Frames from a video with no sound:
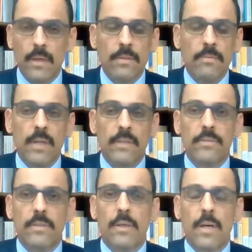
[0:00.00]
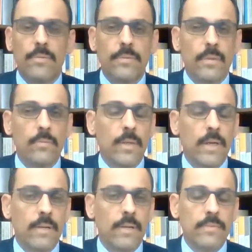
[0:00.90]
Otherwise, Haftar will
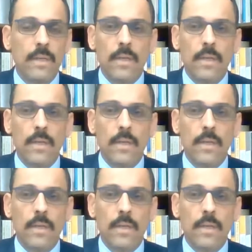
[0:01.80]
have